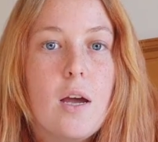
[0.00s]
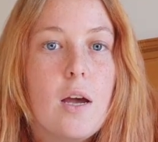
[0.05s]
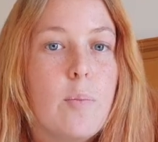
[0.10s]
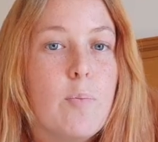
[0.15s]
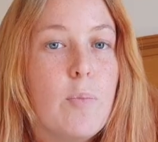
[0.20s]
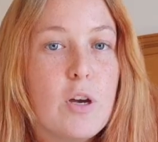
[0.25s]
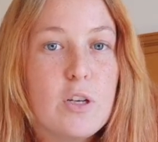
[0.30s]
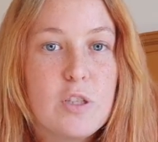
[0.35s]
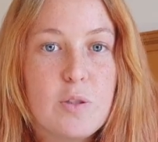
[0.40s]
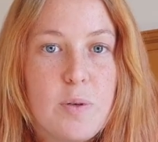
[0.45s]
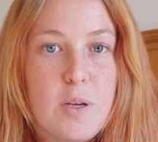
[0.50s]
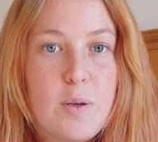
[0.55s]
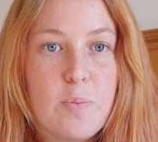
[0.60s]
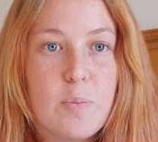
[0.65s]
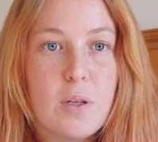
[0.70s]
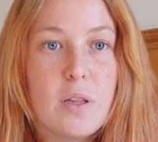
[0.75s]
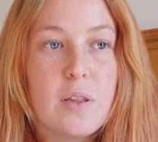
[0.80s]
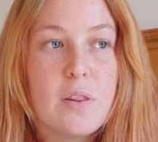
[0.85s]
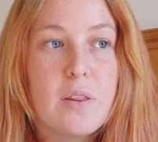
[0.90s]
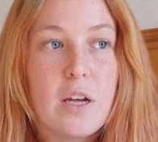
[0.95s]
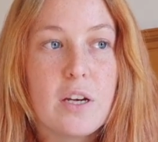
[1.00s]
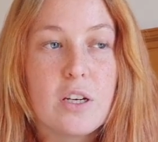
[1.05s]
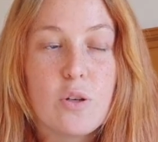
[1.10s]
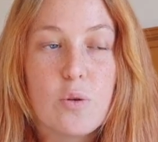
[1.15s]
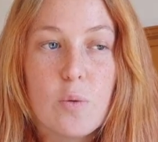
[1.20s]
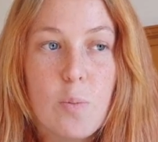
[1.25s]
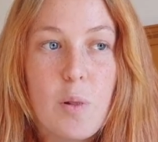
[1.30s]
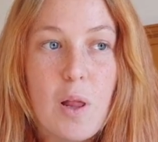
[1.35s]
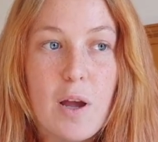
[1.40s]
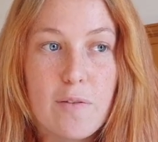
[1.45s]
Most people that do
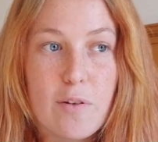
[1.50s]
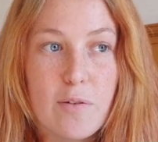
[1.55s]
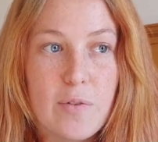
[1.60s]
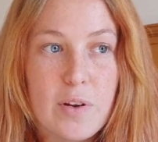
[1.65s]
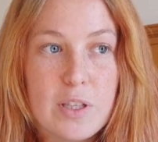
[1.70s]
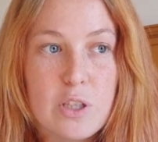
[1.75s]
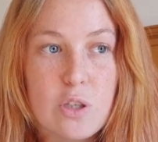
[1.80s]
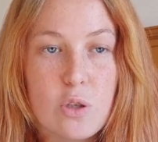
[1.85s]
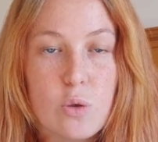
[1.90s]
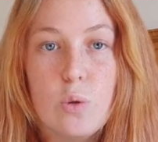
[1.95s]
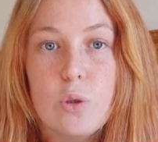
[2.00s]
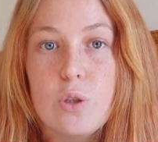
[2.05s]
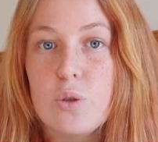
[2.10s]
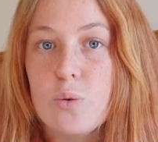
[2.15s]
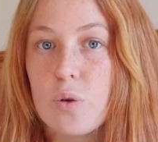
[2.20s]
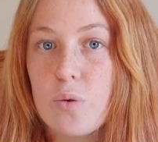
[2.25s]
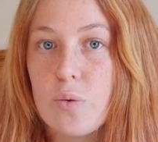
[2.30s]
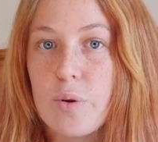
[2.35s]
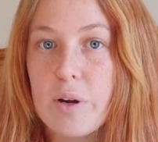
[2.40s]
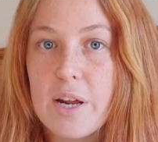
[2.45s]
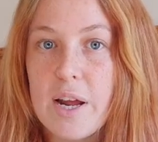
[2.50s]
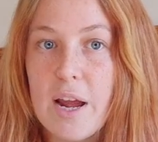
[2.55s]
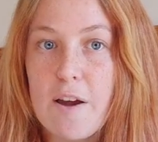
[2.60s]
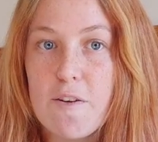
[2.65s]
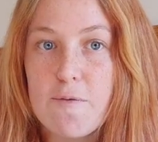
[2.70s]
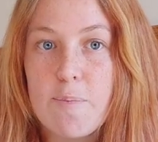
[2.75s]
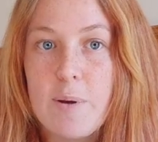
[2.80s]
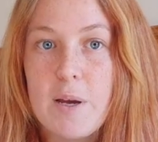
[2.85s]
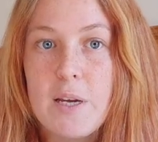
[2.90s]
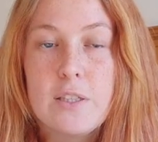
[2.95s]
apply for vet school do already
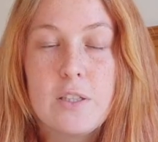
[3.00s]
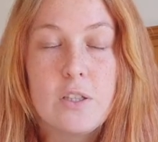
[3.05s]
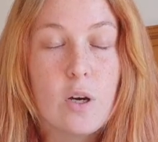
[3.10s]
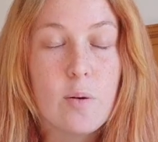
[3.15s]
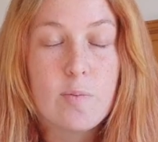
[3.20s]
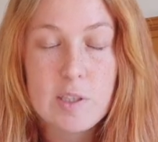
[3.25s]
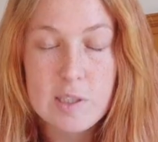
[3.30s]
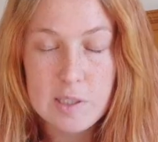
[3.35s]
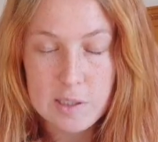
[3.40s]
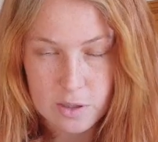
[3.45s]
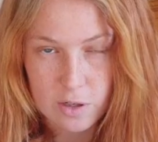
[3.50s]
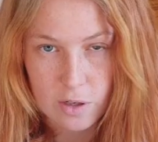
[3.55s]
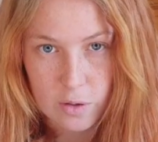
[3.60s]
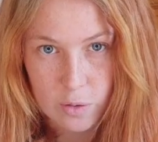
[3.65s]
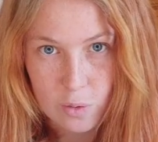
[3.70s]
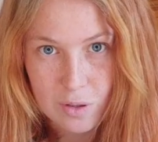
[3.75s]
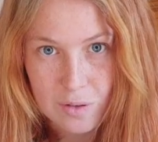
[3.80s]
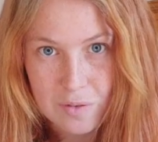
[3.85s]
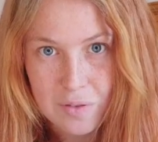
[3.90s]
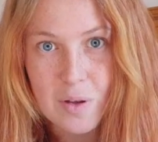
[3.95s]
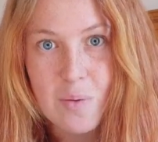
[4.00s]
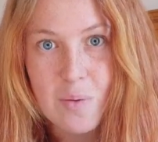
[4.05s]
have pets, obviously not all of